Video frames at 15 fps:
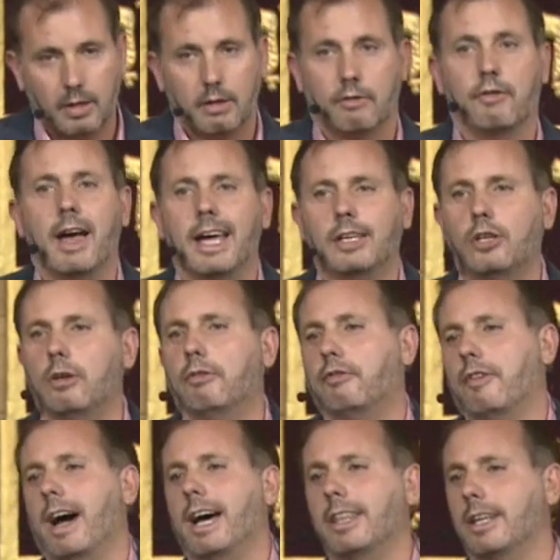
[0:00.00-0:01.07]
Thank you,
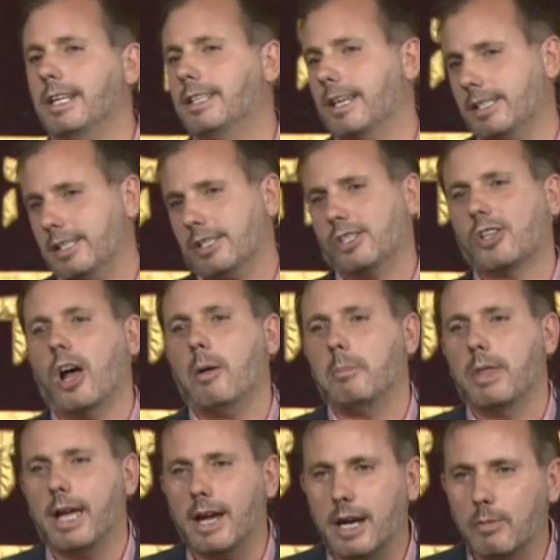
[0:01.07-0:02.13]
Father. He doesn't stop
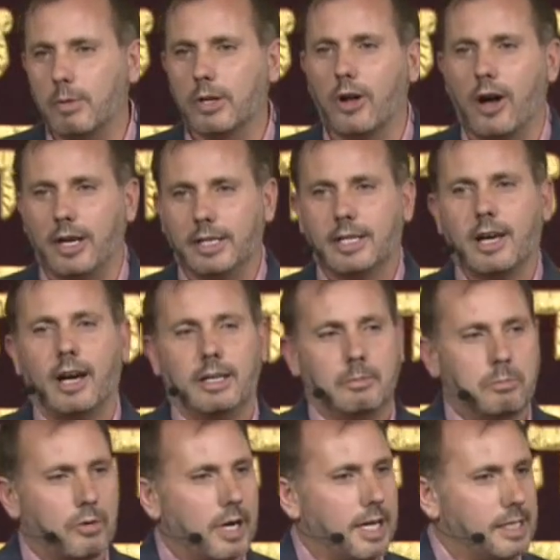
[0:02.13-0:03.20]
there, and we're not in cut and
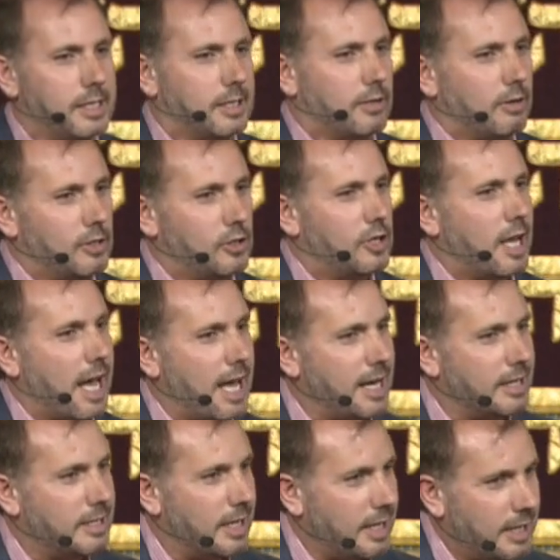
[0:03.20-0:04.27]
paste
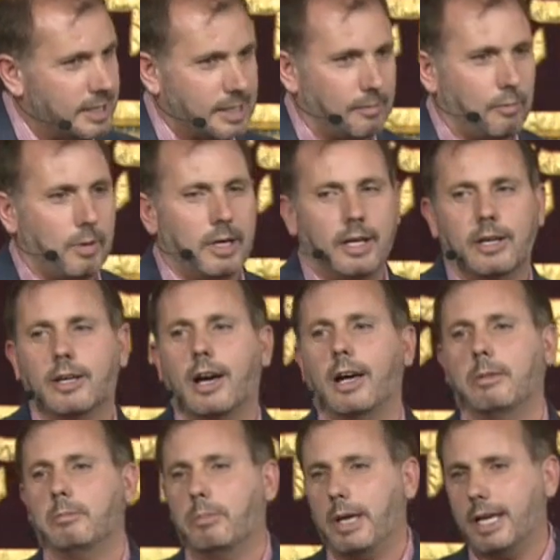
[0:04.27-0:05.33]
Christianity, because if we're in
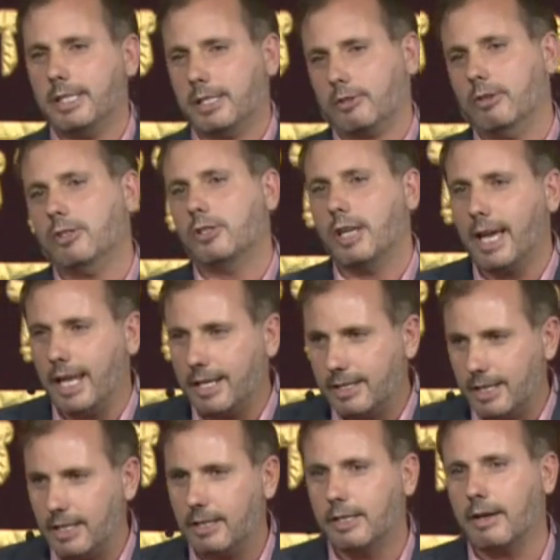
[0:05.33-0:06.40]
cut and paste
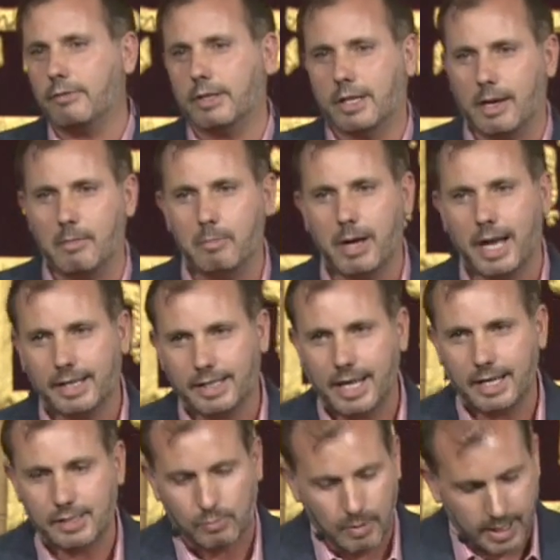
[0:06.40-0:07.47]
Christianity, you'd have to come back
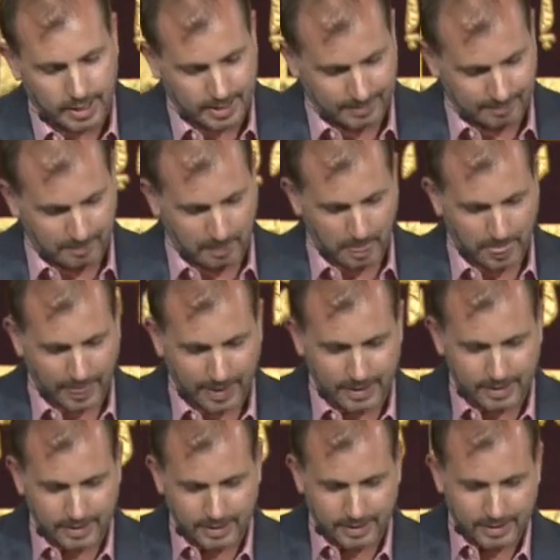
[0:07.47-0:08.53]
next week.
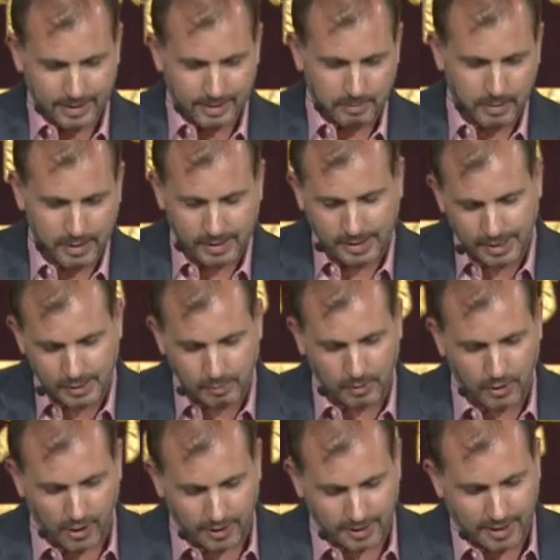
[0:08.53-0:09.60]
But since we're
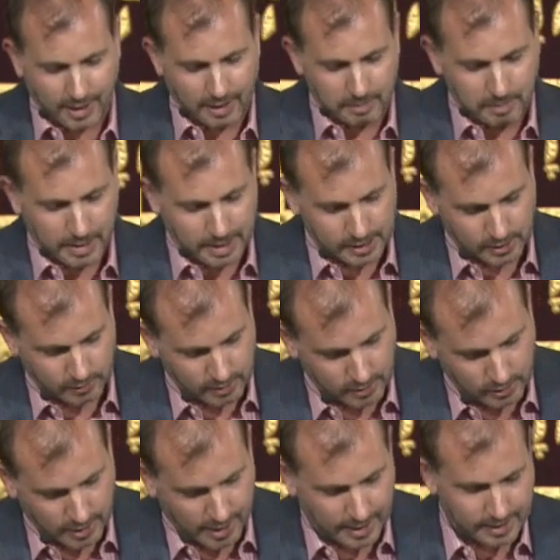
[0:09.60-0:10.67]
not in cut and paste
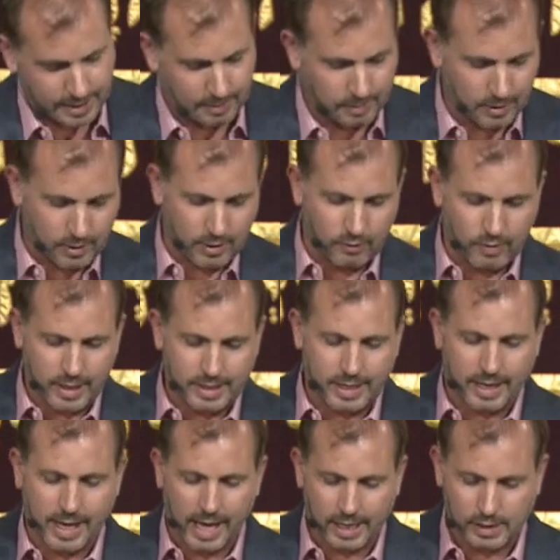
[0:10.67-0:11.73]
Christianity, we're going to read
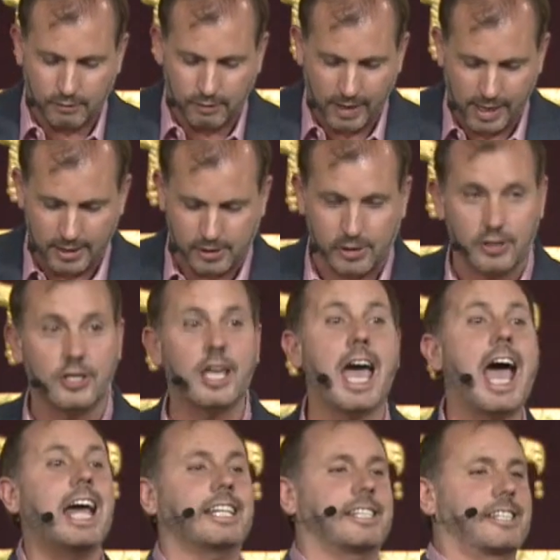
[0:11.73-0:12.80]
the next verse.
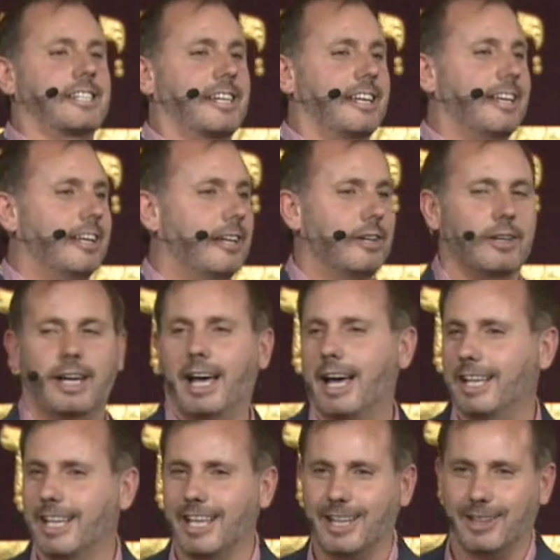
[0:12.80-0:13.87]
Yet!
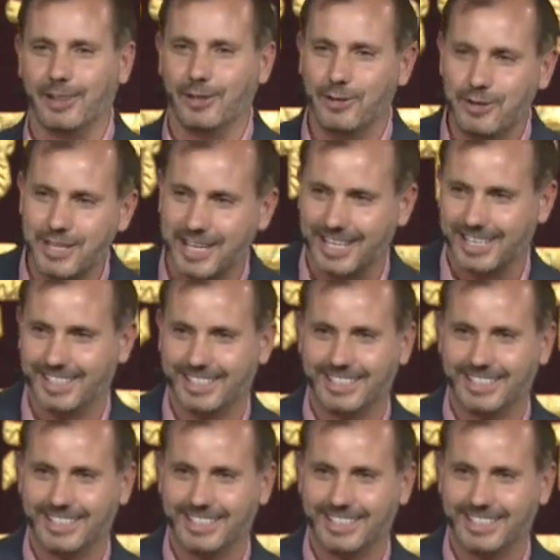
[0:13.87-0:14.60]
Hallelujah.